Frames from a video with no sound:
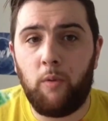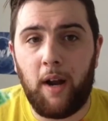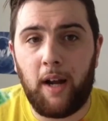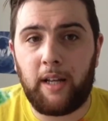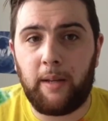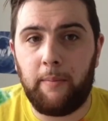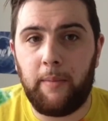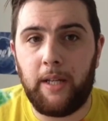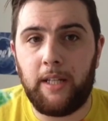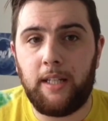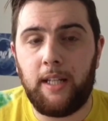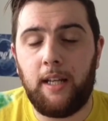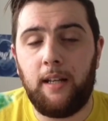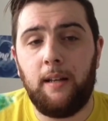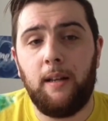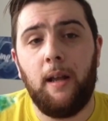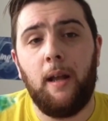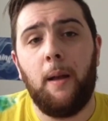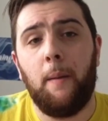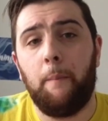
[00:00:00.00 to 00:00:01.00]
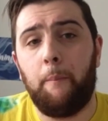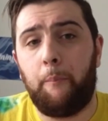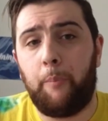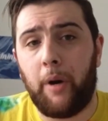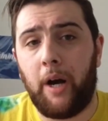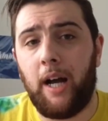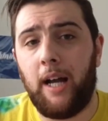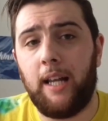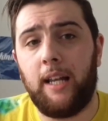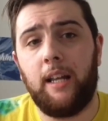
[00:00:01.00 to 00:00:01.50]
recommend it,
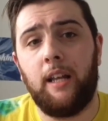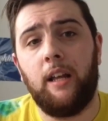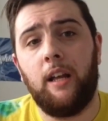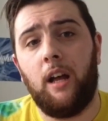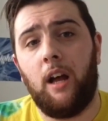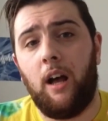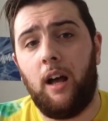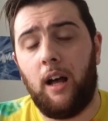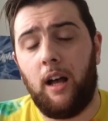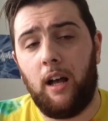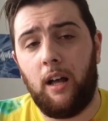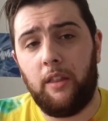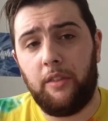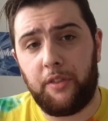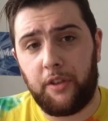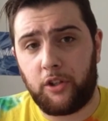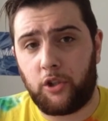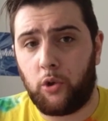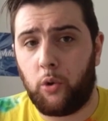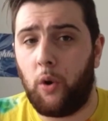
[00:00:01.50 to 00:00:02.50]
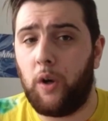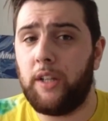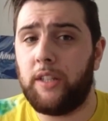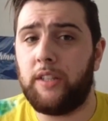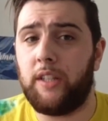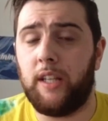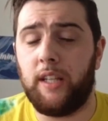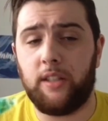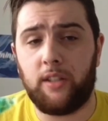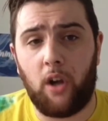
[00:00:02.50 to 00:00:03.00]
but the
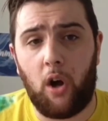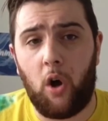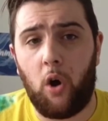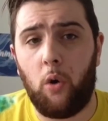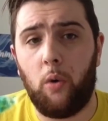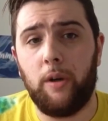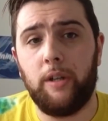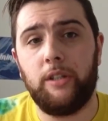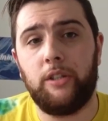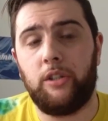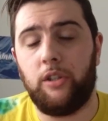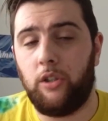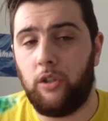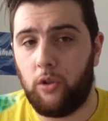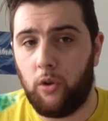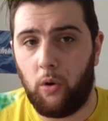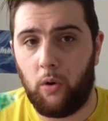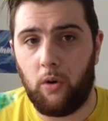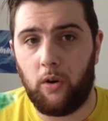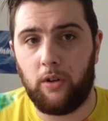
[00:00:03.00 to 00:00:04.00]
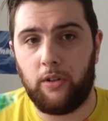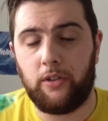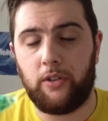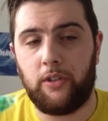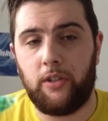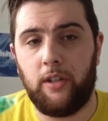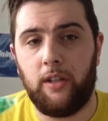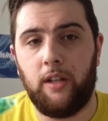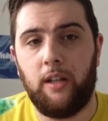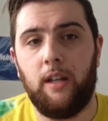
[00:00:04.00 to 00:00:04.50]
choice is always
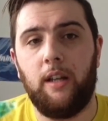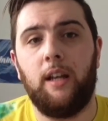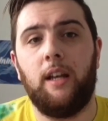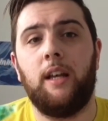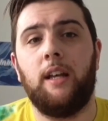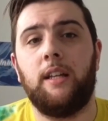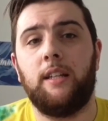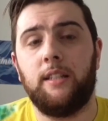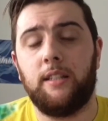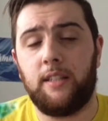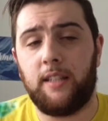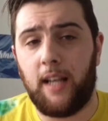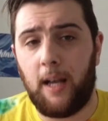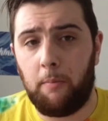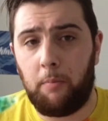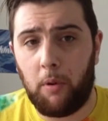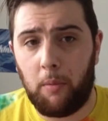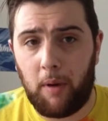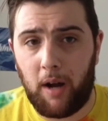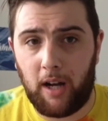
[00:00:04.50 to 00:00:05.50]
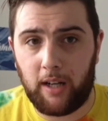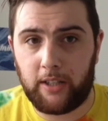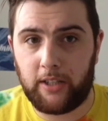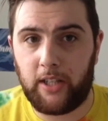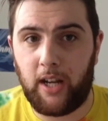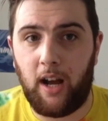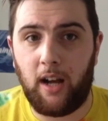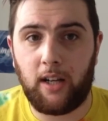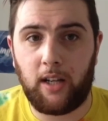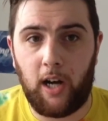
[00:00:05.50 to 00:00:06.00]
yours.
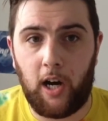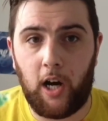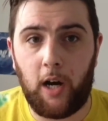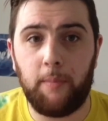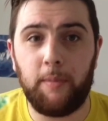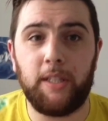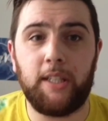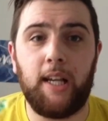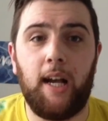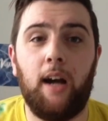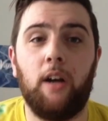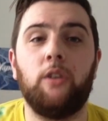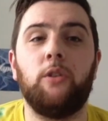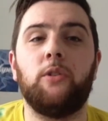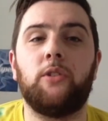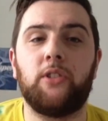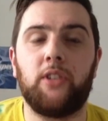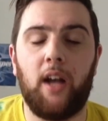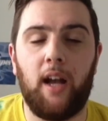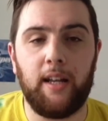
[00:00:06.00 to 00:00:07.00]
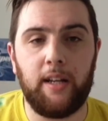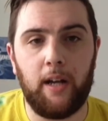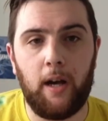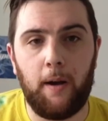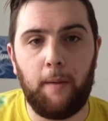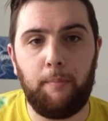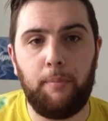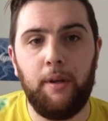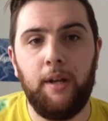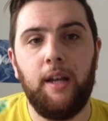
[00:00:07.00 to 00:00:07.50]
Zamplebox.com is how you sign
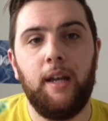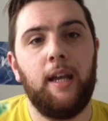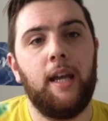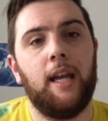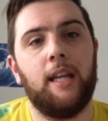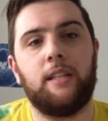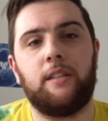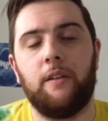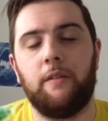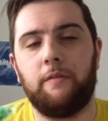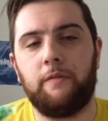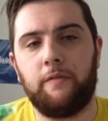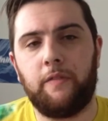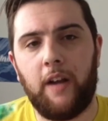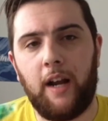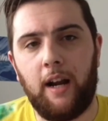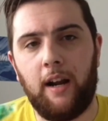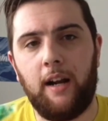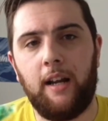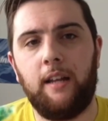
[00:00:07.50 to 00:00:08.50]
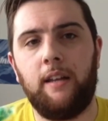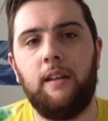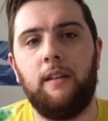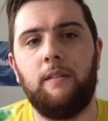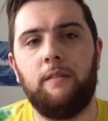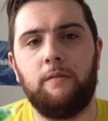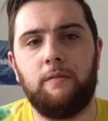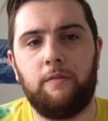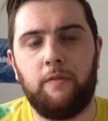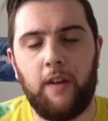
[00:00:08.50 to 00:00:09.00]
up. It's a very,
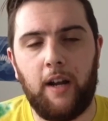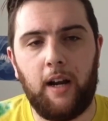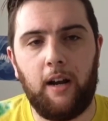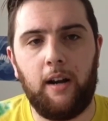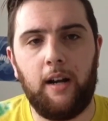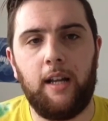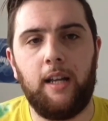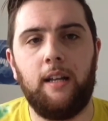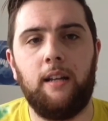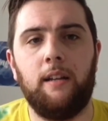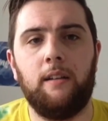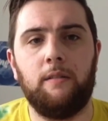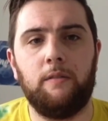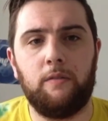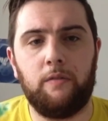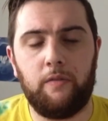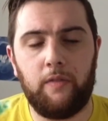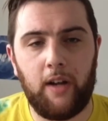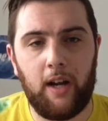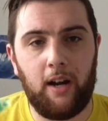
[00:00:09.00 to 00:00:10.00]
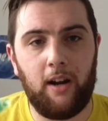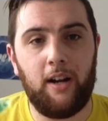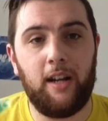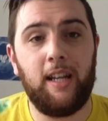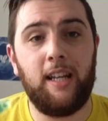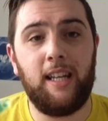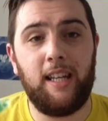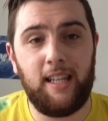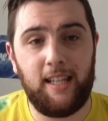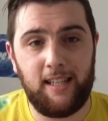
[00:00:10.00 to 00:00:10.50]
very,
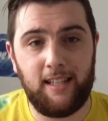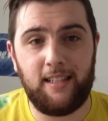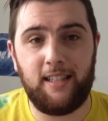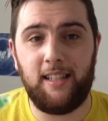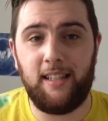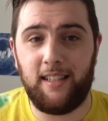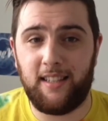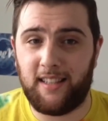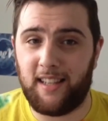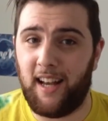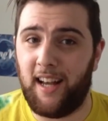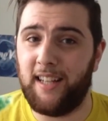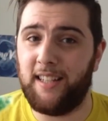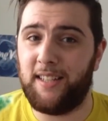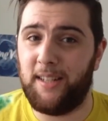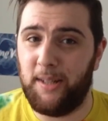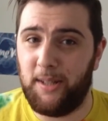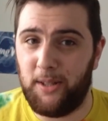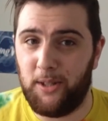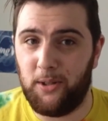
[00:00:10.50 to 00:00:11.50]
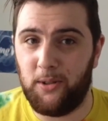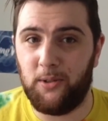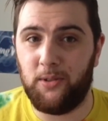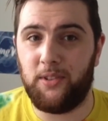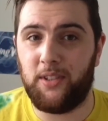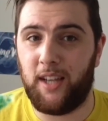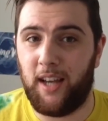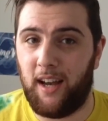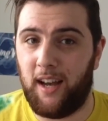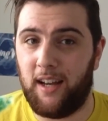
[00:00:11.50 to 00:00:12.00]
very easy site to
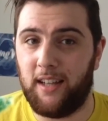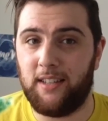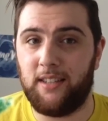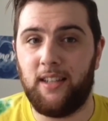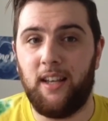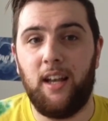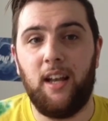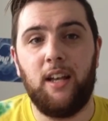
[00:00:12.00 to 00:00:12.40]
use, guys.